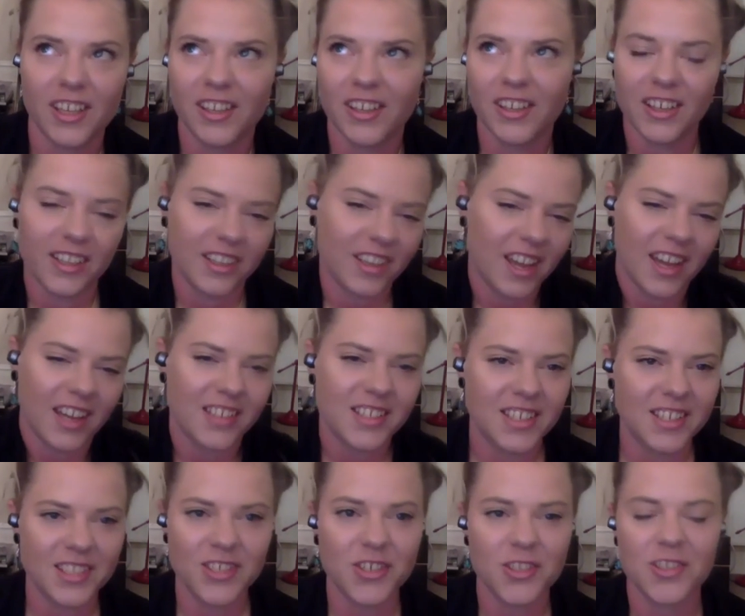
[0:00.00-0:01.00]
Yes,
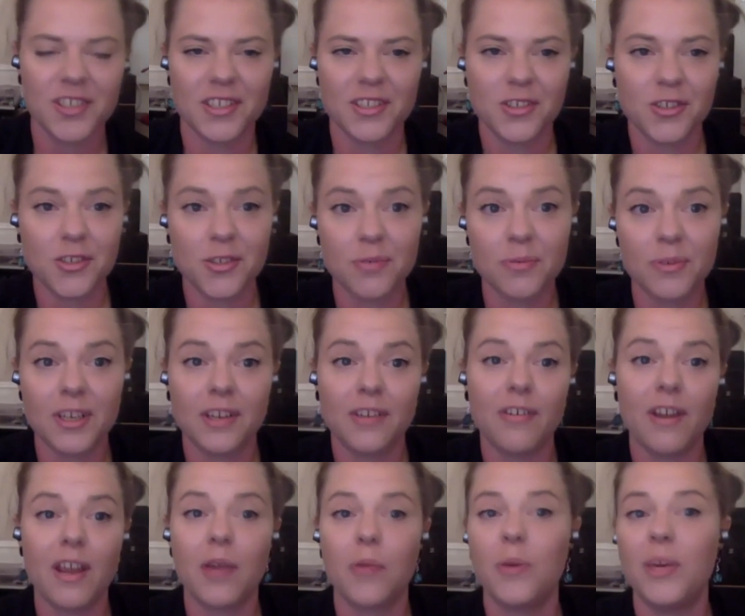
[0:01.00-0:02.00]
it's just it's just a really
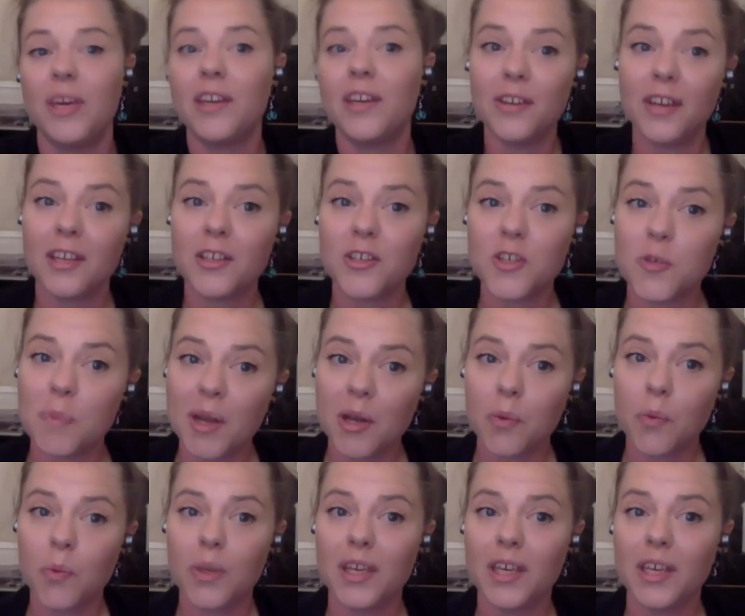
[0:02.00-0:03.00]
great week, and you get to spend
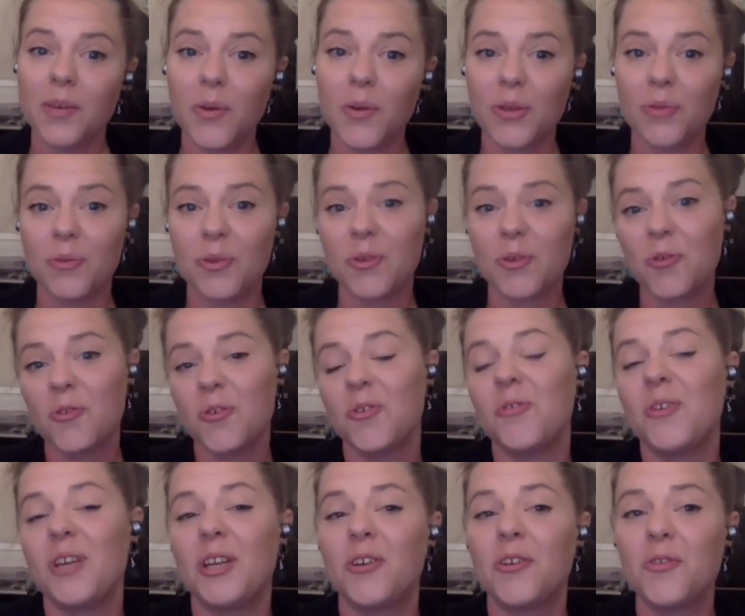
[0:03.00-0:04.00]
a week with with all your
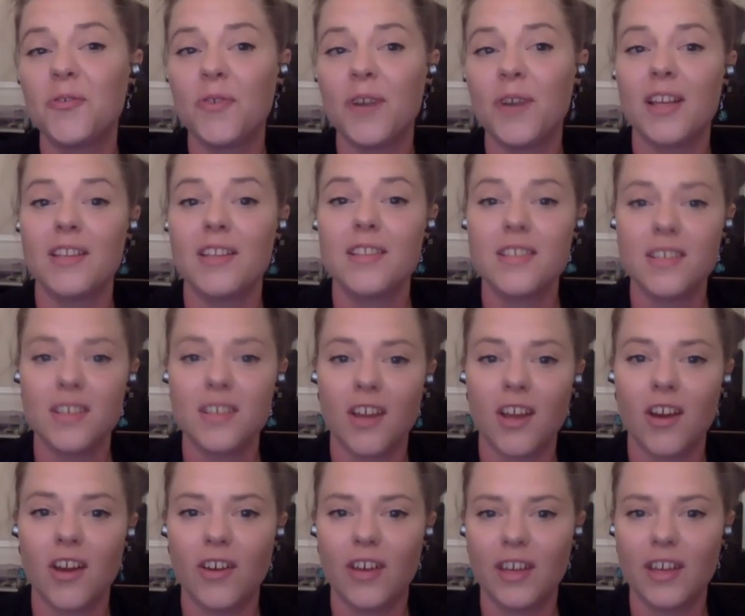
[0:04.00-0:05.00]
really good friends, you
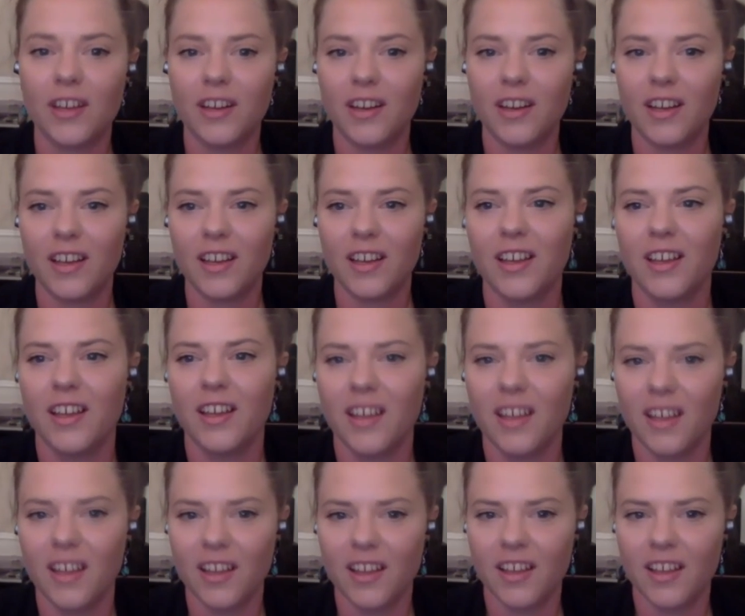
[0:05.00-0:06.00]
know, and uh,
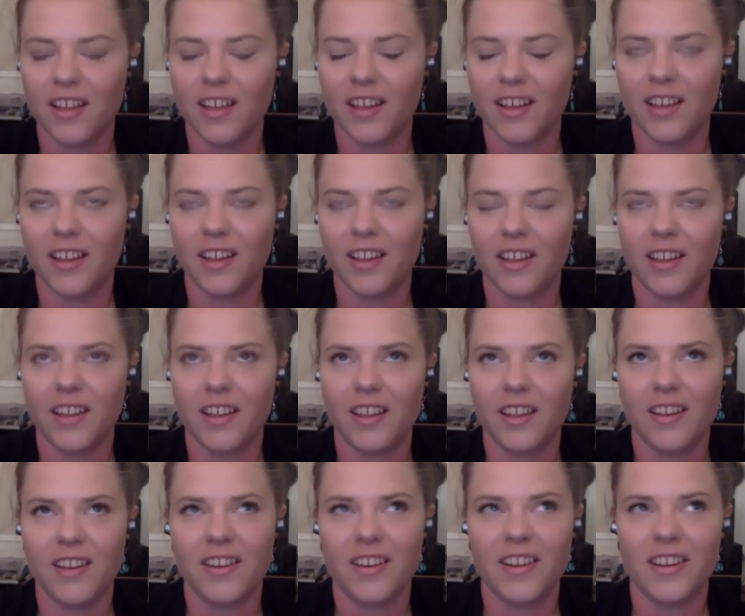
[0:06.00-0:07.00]

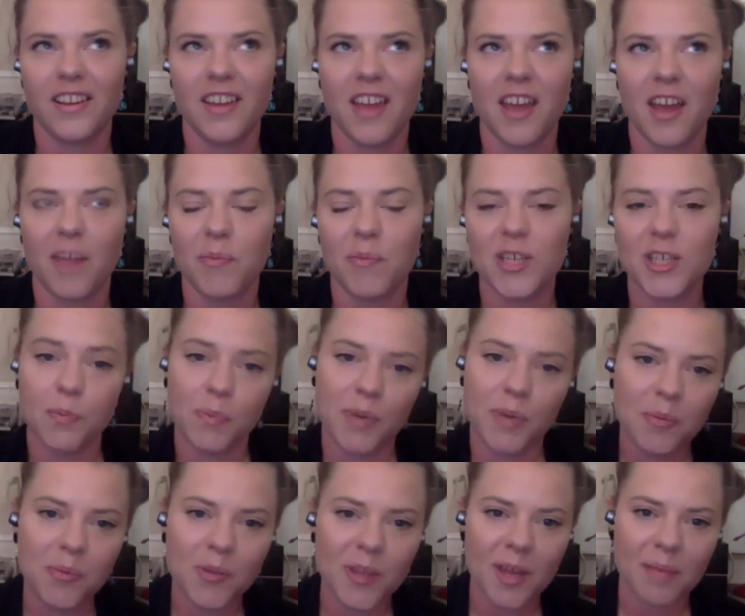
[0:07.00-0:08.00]
and yeah, I mean, it's the
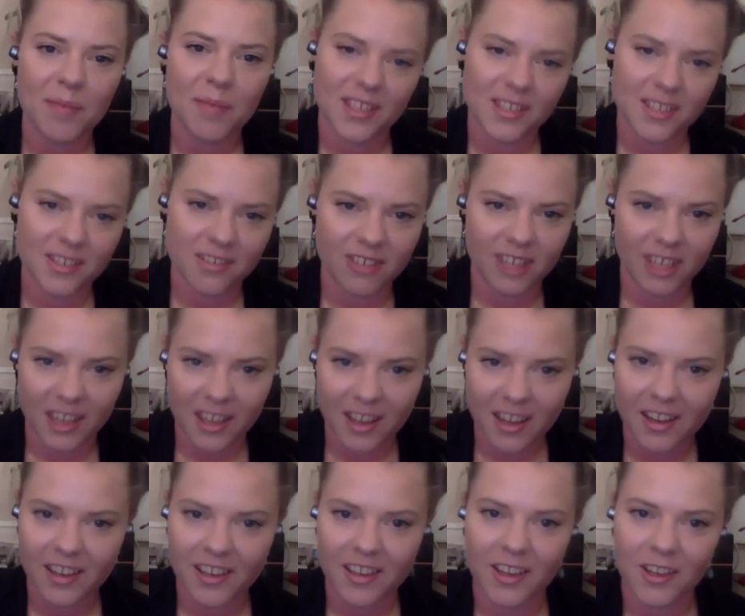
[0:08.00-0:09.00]
people that makes it really.
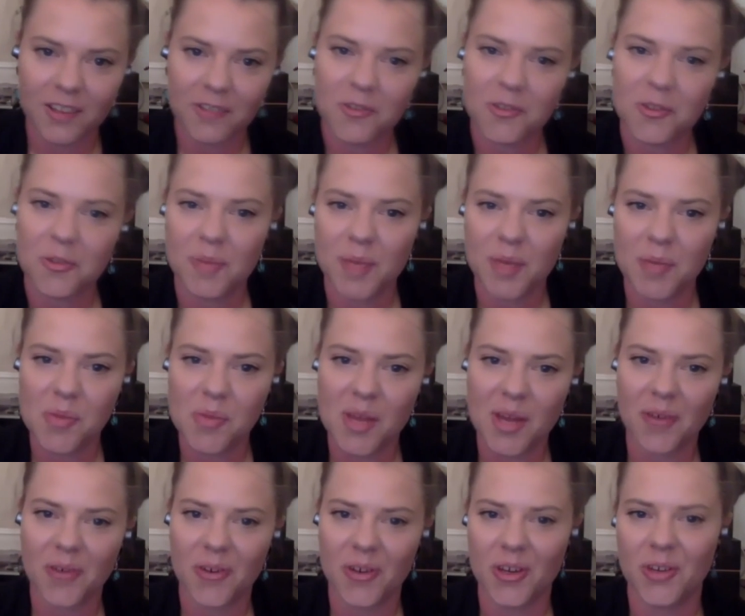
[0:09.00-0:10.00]
I, I love all the people that
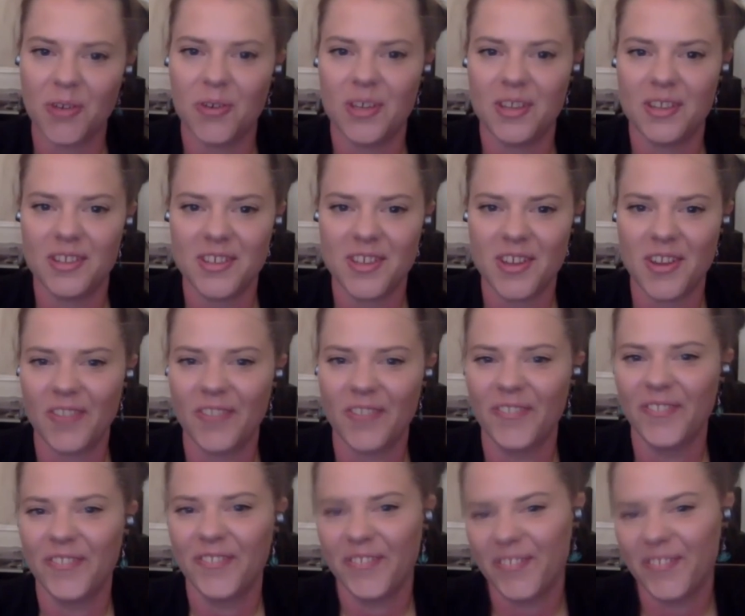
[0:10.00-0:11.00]
I work with, so
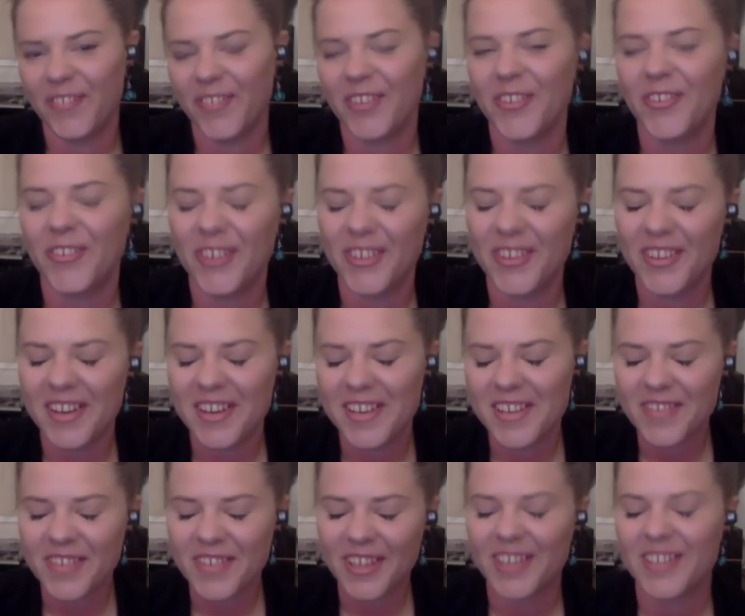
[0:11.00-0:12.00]
it's always
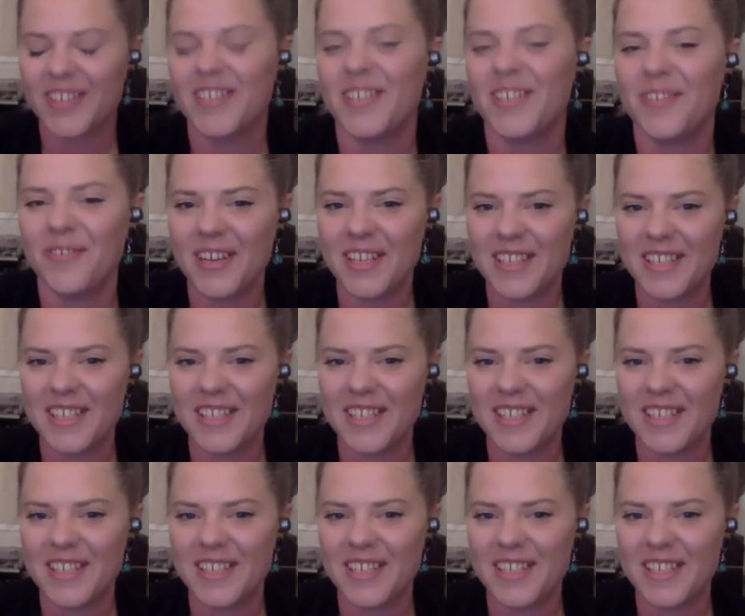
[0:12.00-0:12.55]
nice when you get to see your friends